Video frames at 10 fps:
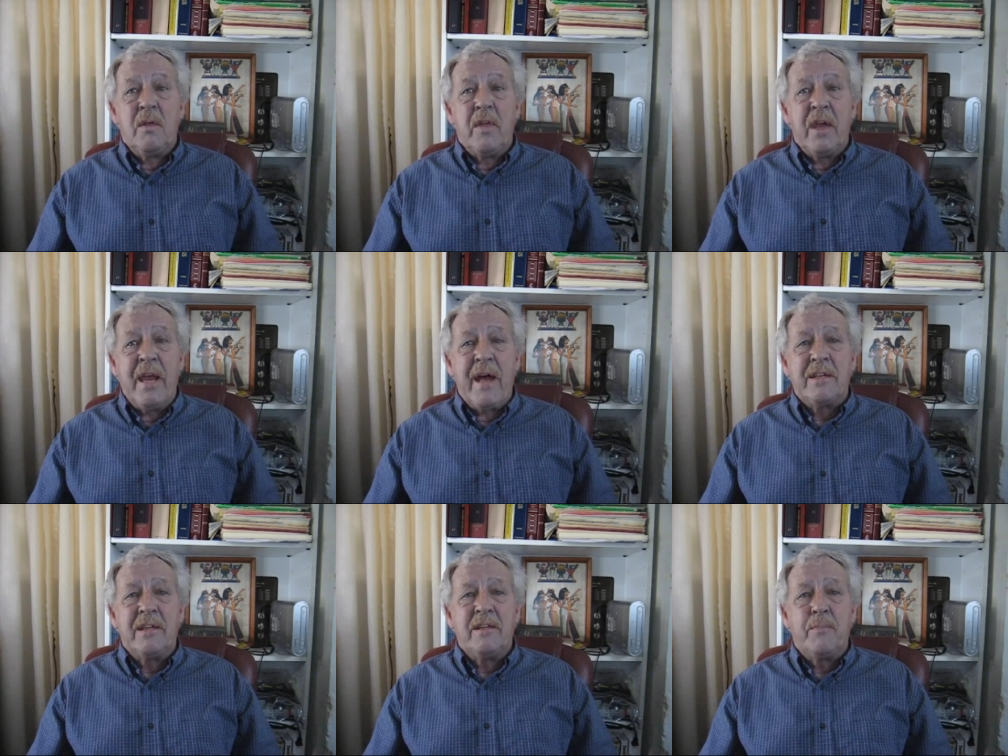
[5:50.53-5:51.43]
they
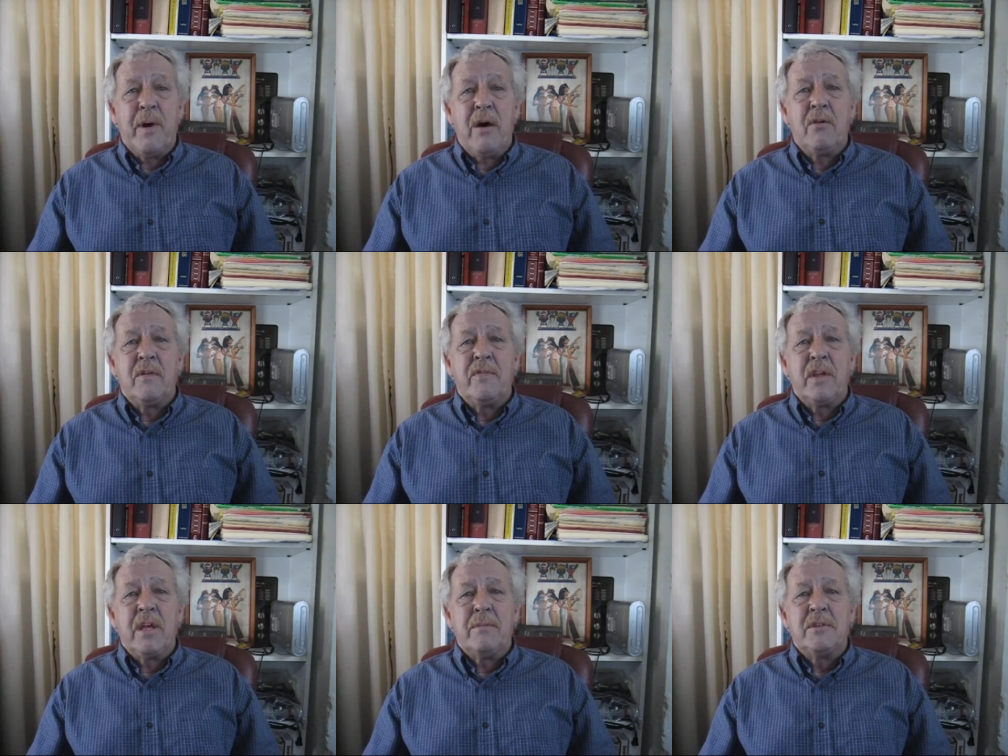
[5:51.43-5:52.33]
enacted the power of
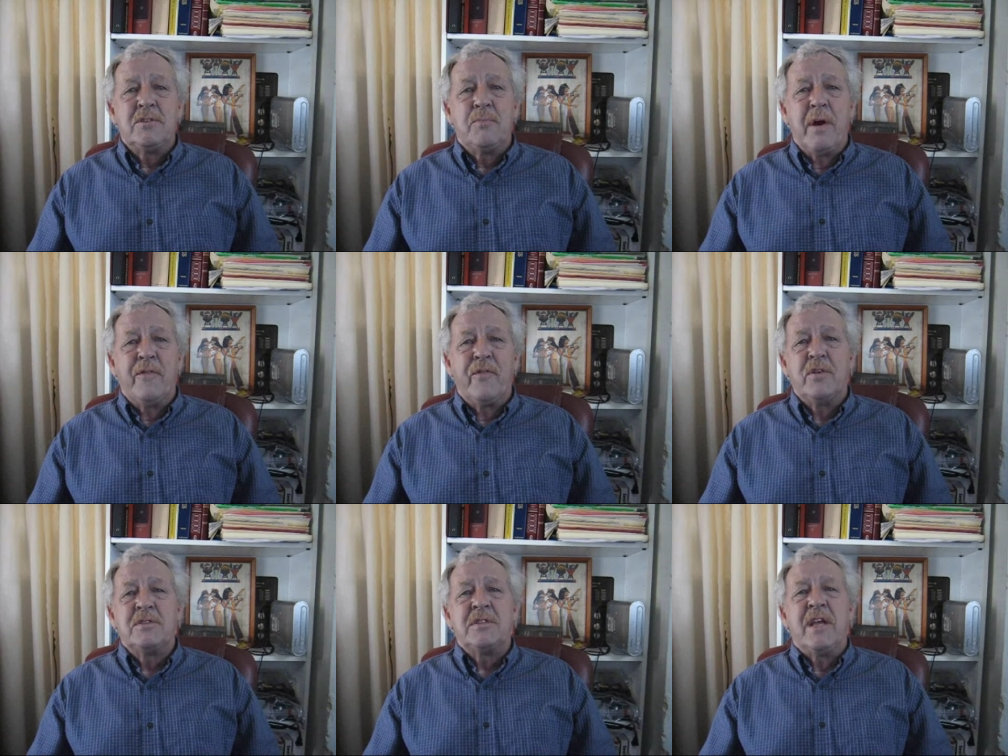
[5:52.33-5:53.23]
the image by
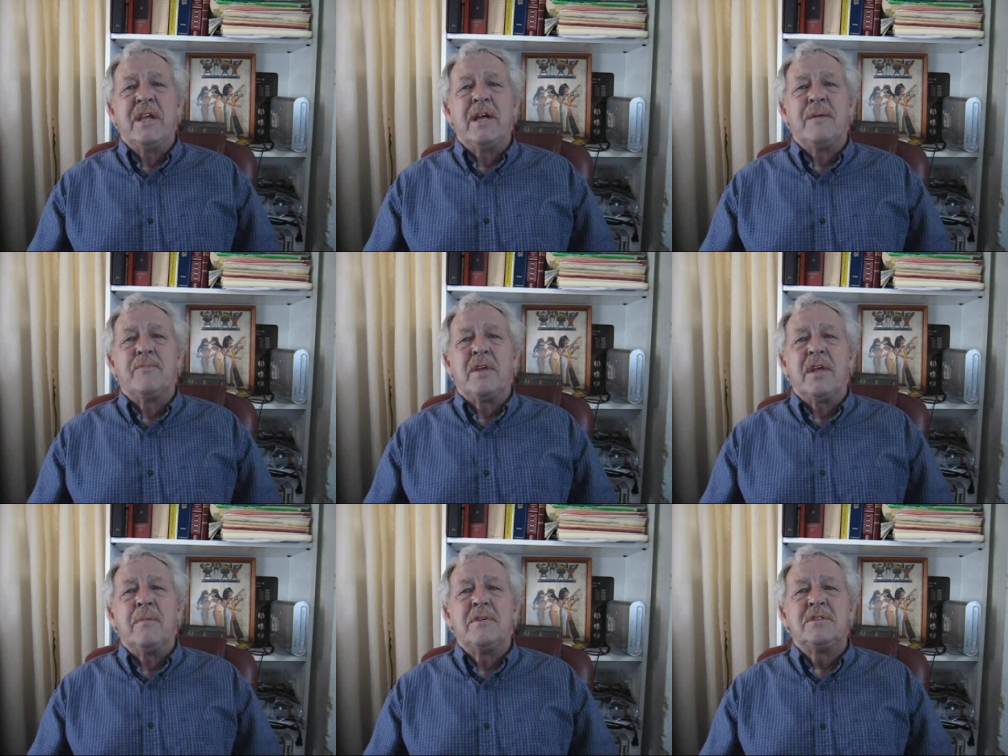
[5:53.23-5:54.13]
first setting up the
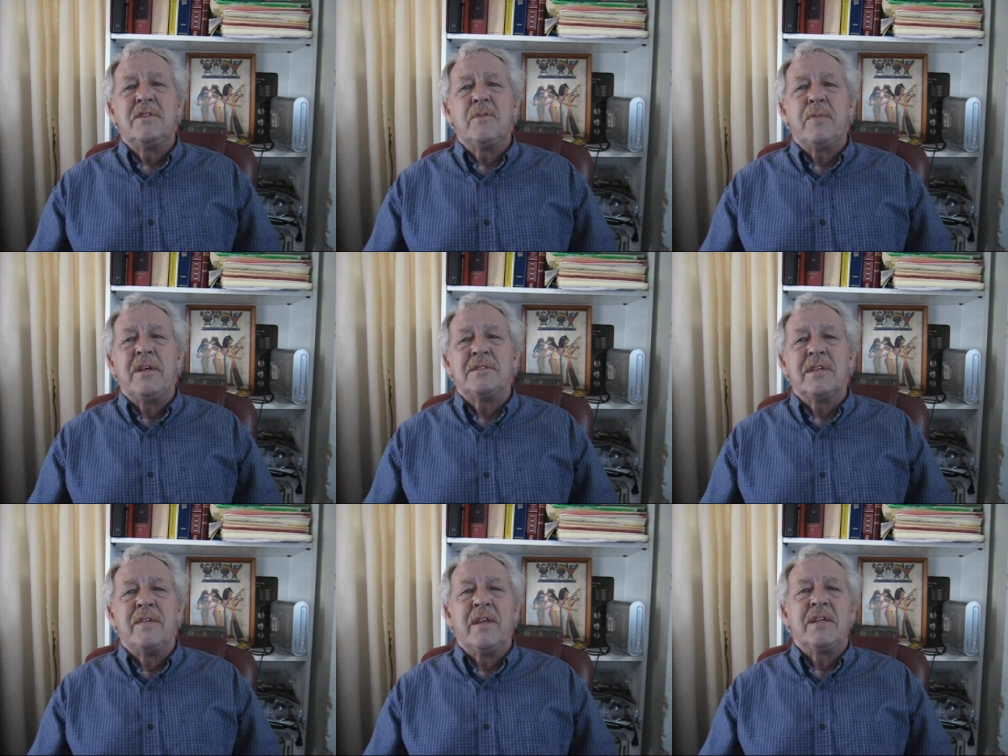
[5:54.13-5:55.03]
image of the beast
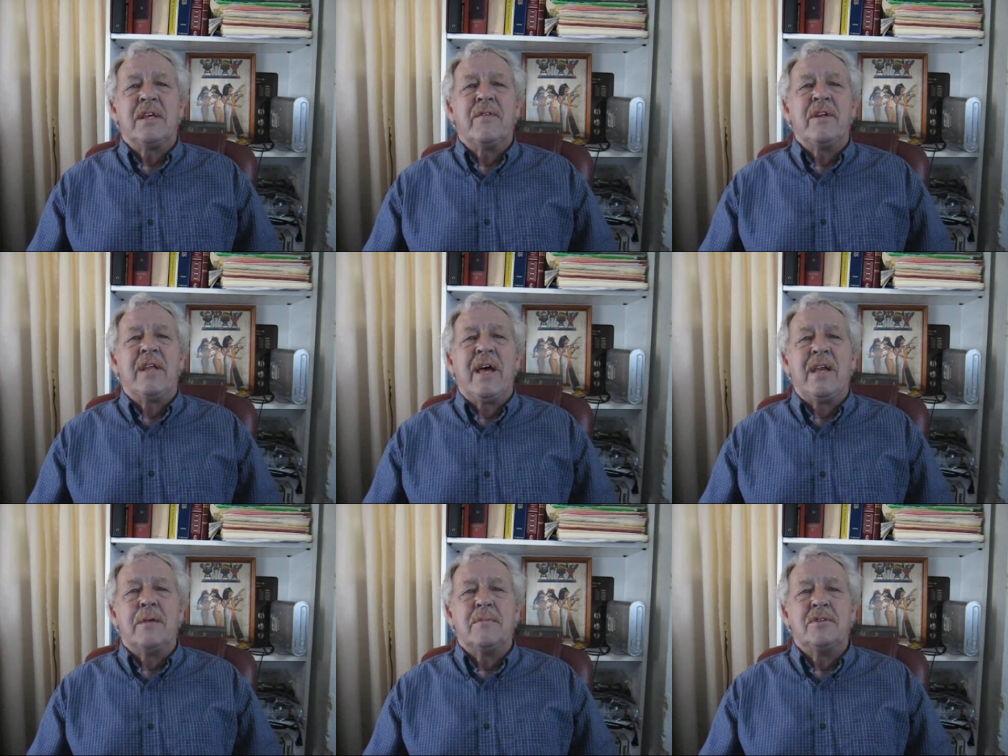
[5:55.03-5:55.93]
and then giving that
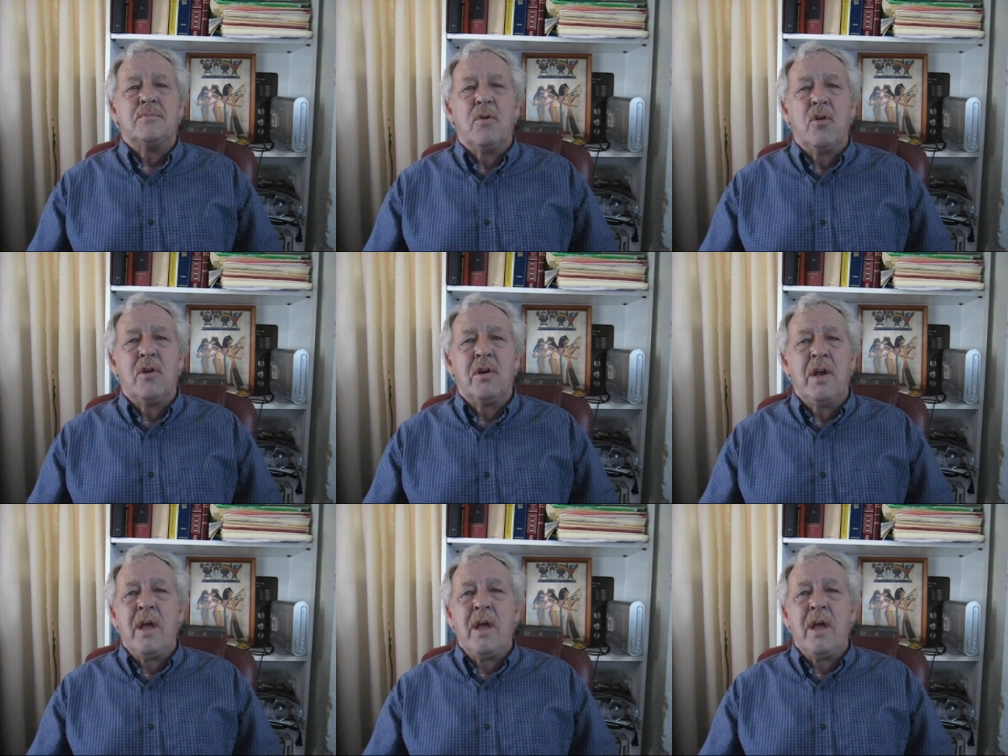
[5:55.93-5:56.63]
image more